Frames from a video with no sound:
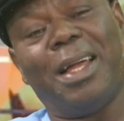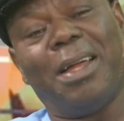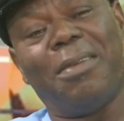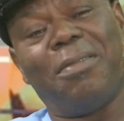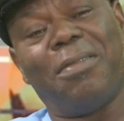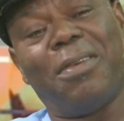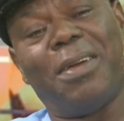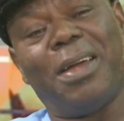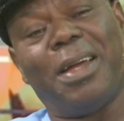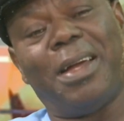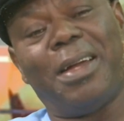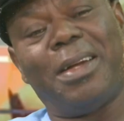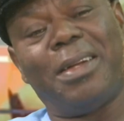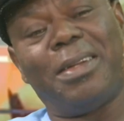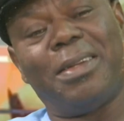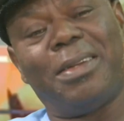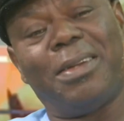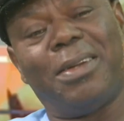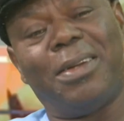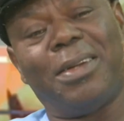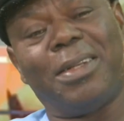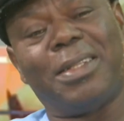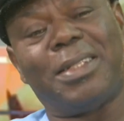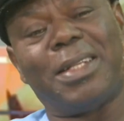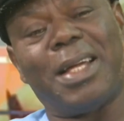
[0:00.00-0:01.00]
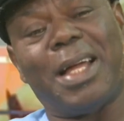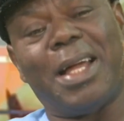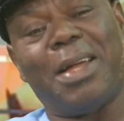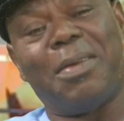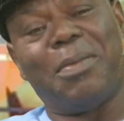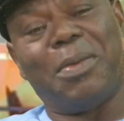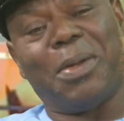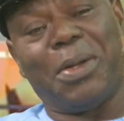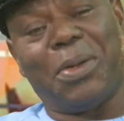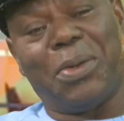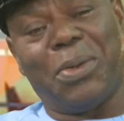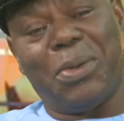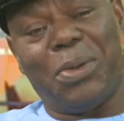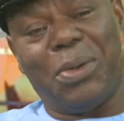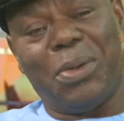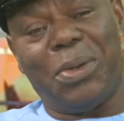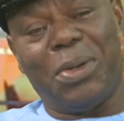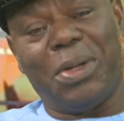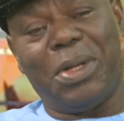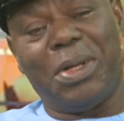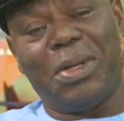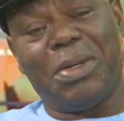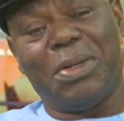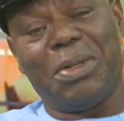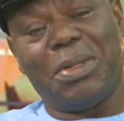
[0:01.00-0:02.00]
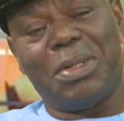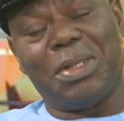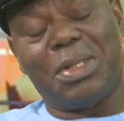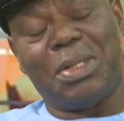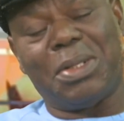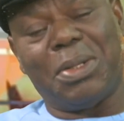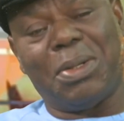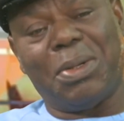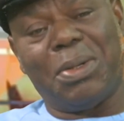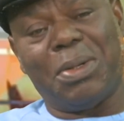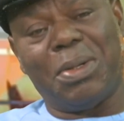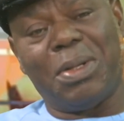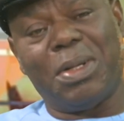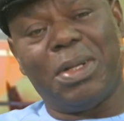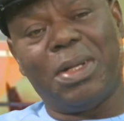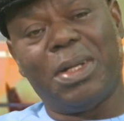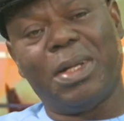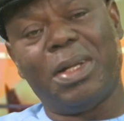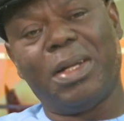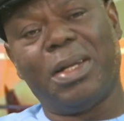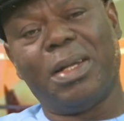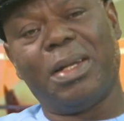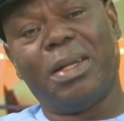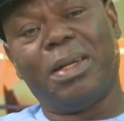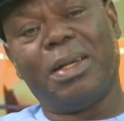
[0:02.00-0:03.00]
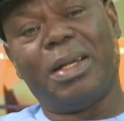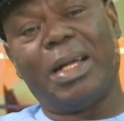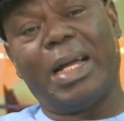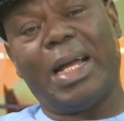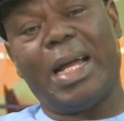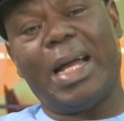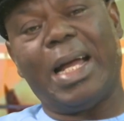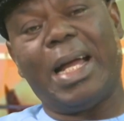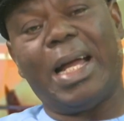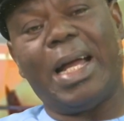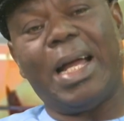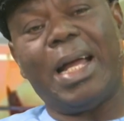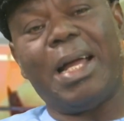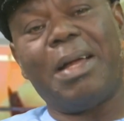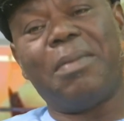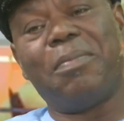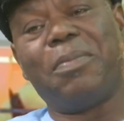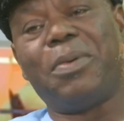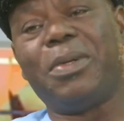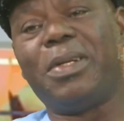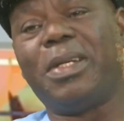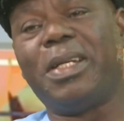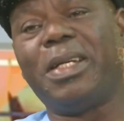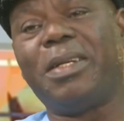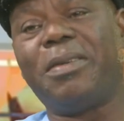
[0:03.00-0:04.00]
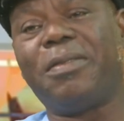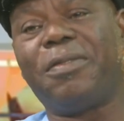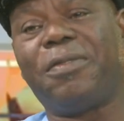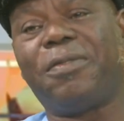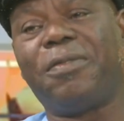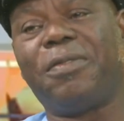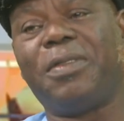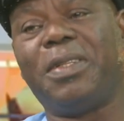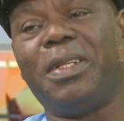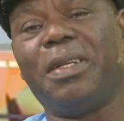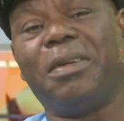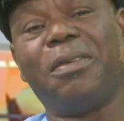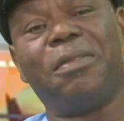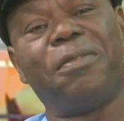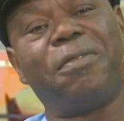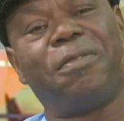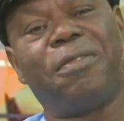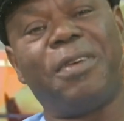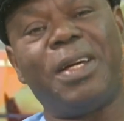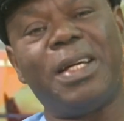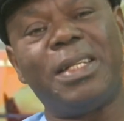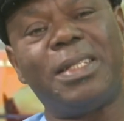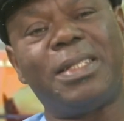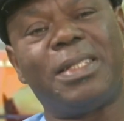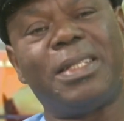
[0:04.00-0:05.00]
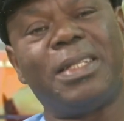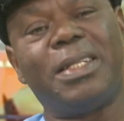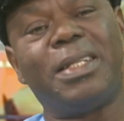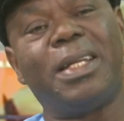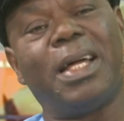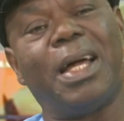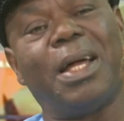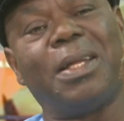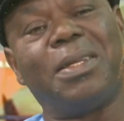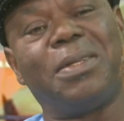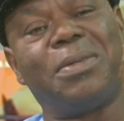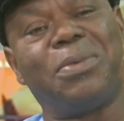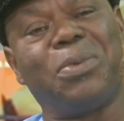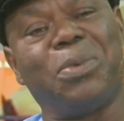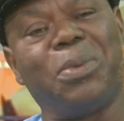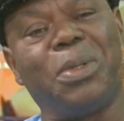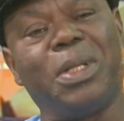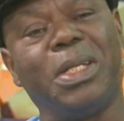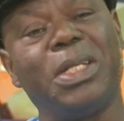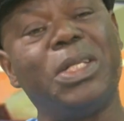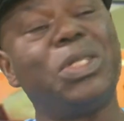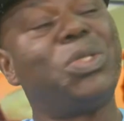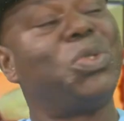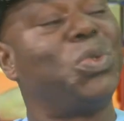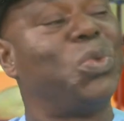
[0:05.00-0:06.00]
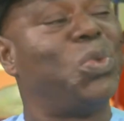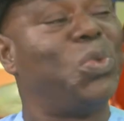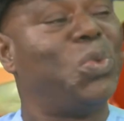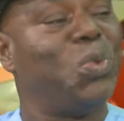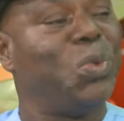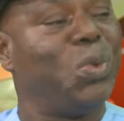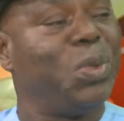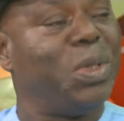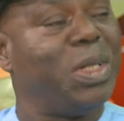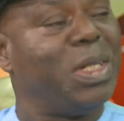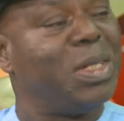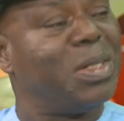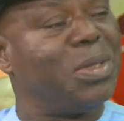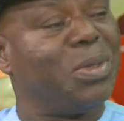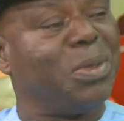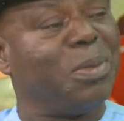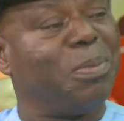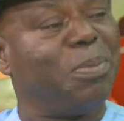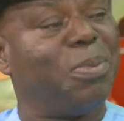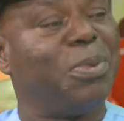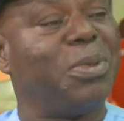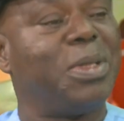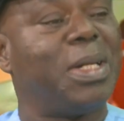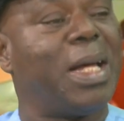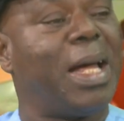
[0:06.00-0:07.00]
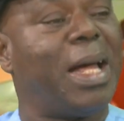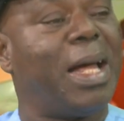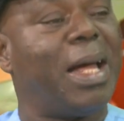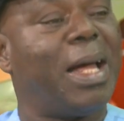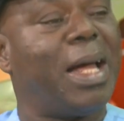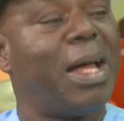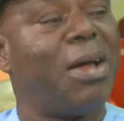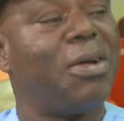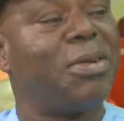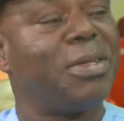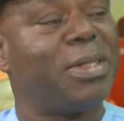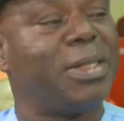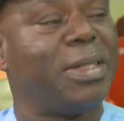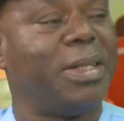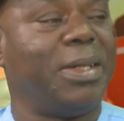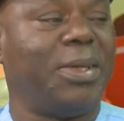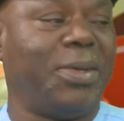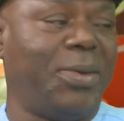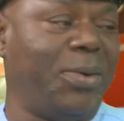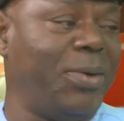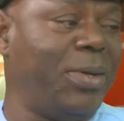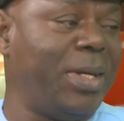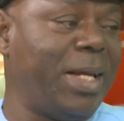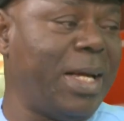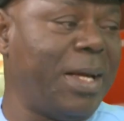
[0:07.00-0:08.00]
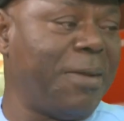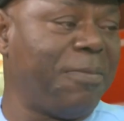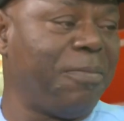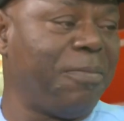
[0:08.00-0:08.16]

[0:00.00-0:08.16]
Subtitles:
A very long time ago, So I believe the first thing that we need to do is to put our house in order.